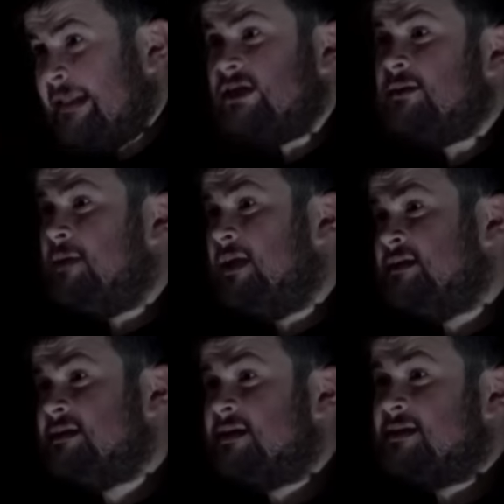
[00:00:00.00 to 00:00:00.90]
And then she
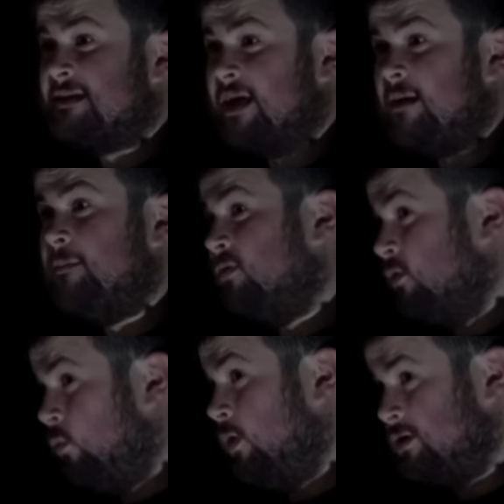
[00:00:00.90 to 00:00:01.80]
begins to describe the
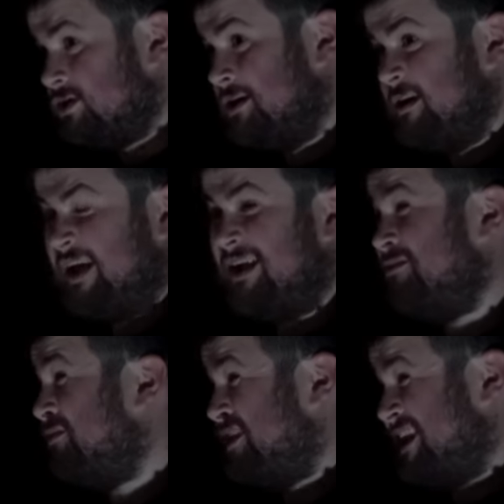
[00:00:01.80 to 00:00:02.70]
Watcher in
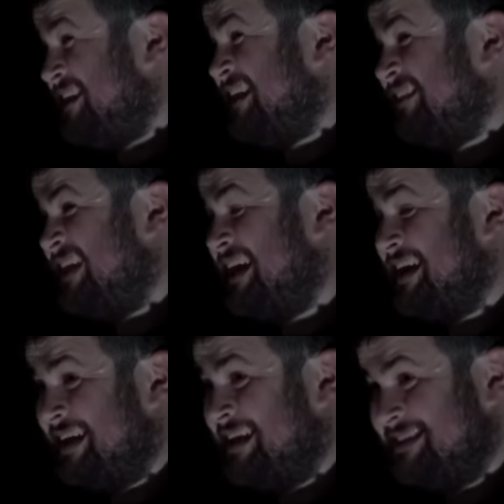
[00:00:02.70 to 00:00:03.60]
frighteningly
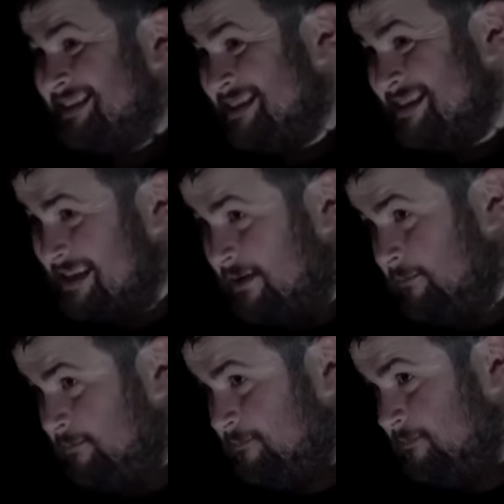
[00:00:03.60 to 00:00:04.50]
accurate detail.
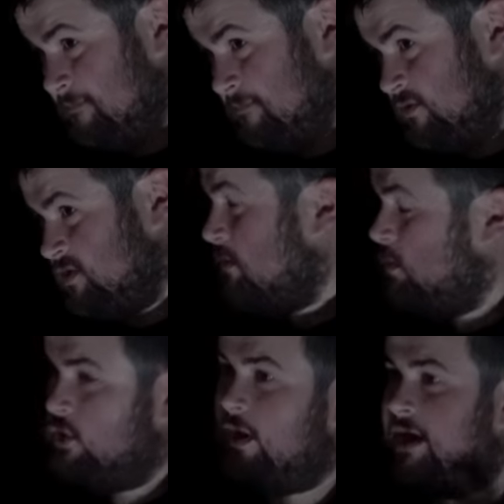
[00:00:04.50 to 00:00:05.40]
For
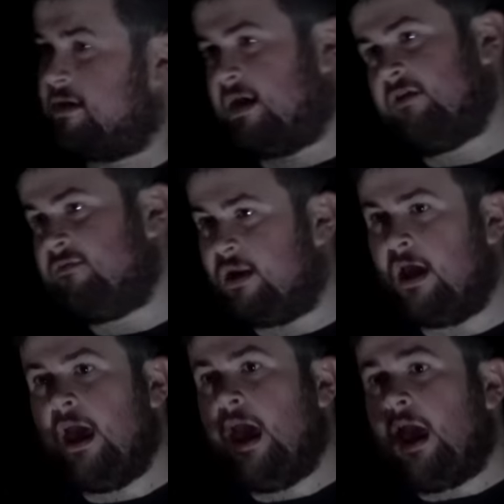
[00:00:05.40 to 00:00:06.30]
someone who hadn't even
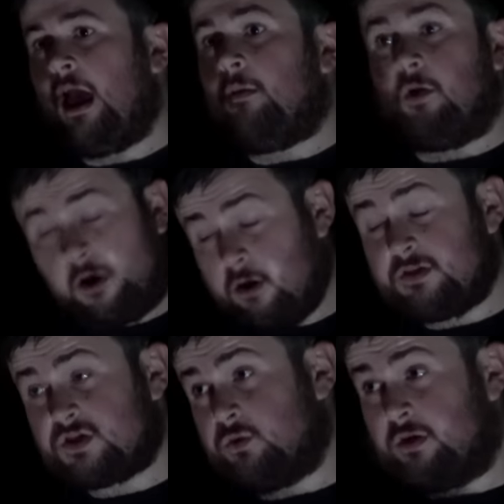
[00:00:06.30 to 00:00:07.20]
heard
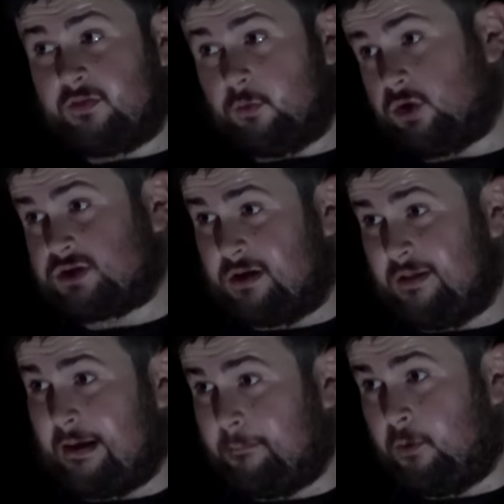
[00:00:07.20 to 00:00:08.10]
the story of the Watcher at
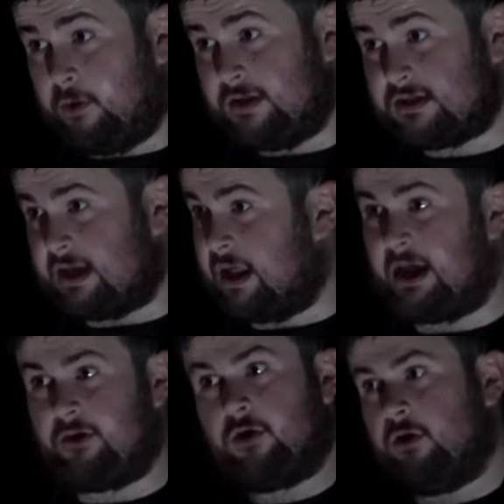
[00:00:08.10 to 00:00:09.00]
that point and
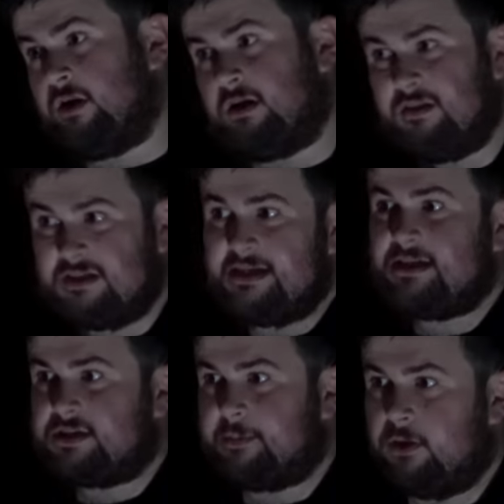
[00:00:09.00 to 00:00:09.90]
hadn't heard any of the
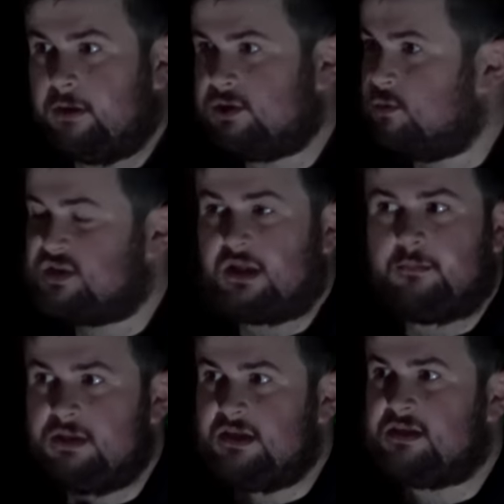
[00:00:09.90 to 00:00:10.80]
details about him, she was telling
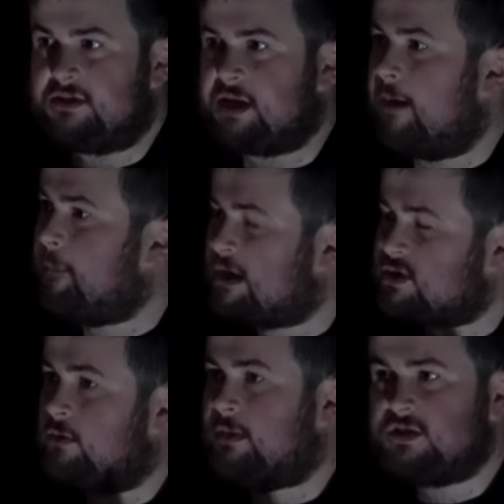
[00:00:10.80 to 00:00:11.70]
me details I pass
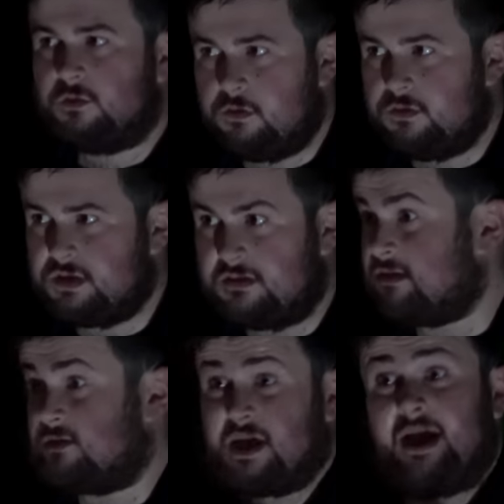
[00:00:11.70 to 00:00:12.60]
on in my tours,
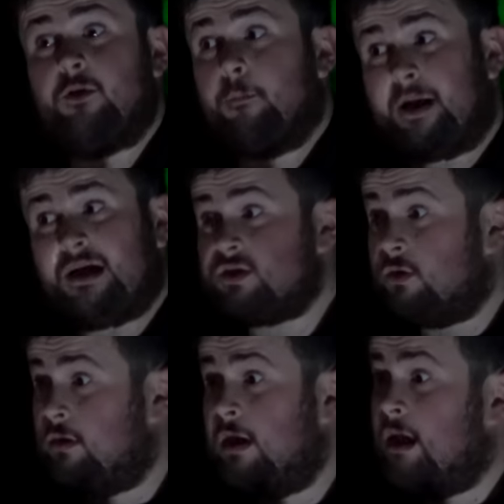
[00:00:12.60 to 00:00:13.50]
details I don't pass on